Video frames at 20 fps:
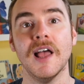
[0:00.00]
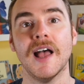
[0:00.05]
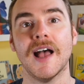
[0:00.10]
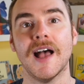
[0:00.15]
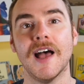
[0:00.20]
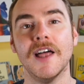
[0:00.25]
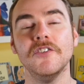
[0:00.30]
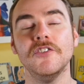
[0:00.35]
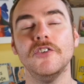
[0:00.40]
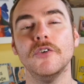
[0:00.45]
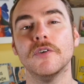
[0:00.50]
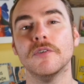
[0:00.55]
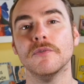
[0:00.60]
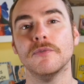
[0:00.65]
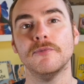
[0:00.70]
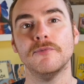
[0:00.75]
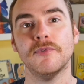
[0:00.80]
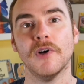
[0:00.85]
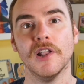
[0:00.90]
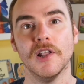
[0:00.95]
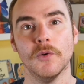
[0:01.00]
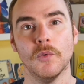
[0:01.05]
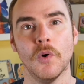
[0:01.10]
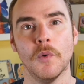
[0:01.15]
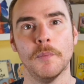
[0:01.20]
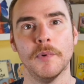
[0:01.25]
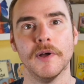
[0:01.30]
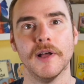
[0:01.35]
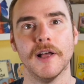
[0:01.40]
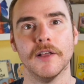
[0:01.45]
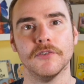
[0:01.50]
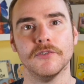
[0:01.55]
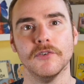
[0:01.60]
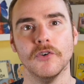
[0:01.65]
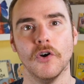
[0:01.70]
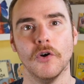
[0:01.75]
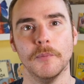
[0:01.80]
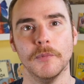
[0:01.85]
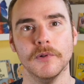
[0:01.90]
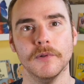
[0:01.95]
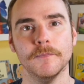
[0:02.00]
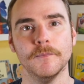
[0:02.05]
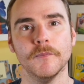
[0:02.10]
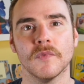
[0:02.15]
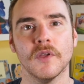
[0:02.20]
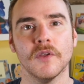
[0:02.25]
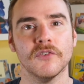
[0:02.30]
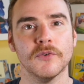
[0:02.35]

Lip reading: and you can follow up as normal.